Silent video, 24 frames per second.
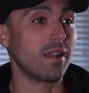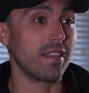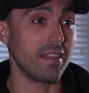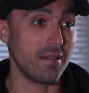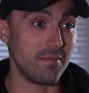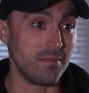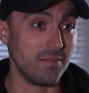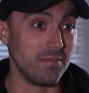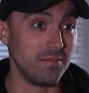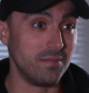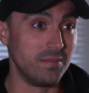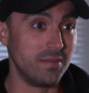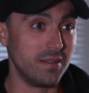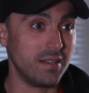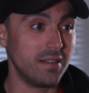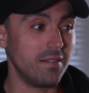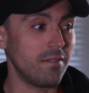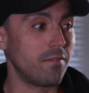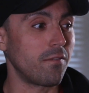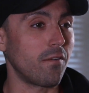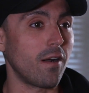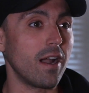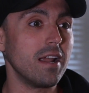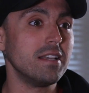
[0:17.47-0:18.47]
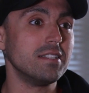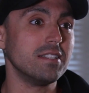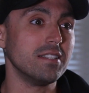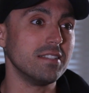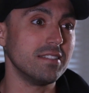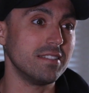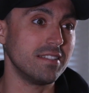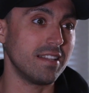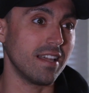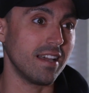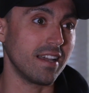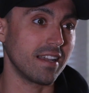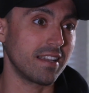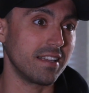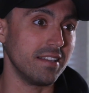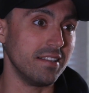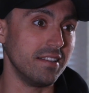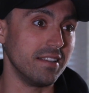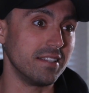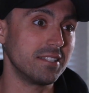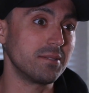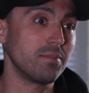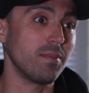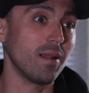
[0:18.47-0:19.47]
one of them phrases that
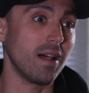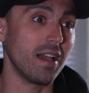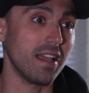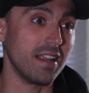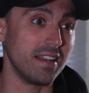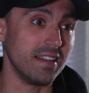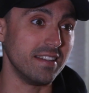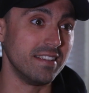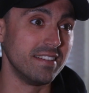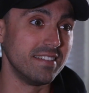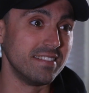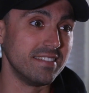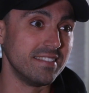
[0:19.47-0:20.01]
can explain